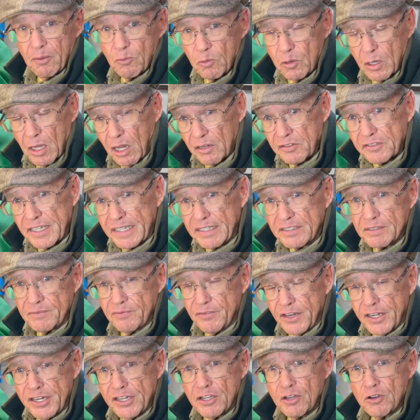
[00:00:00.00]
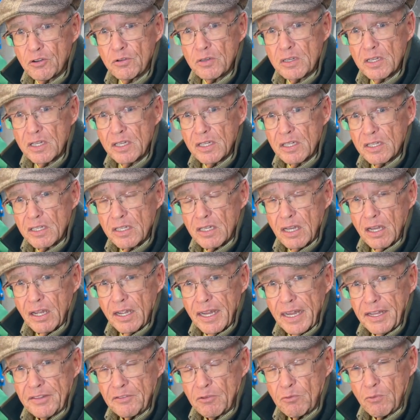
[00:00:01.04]
I'll take some video
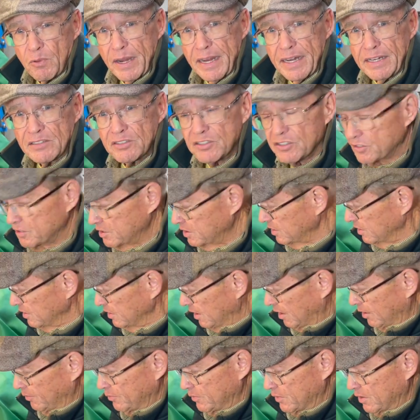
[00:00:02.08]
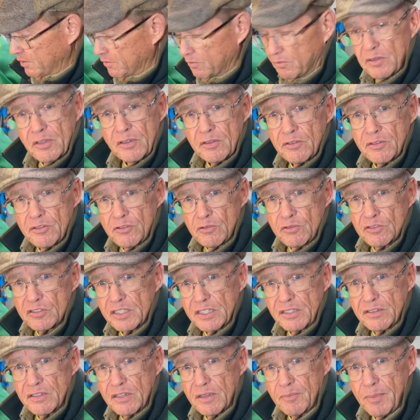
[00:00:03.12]
at the range
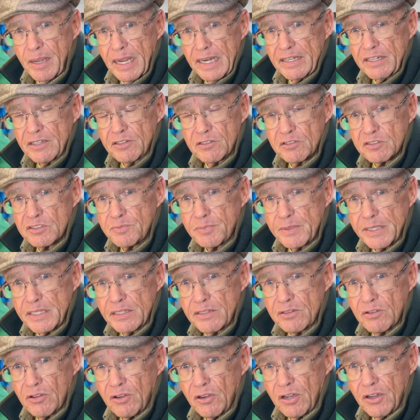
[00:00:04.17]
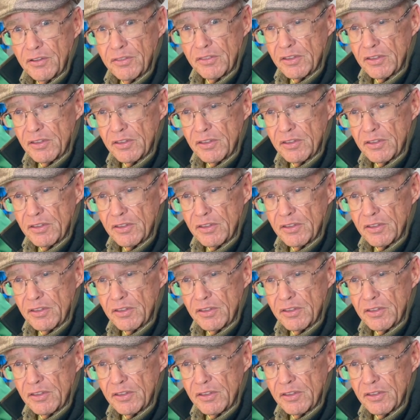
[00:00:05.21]
using the magneto speed on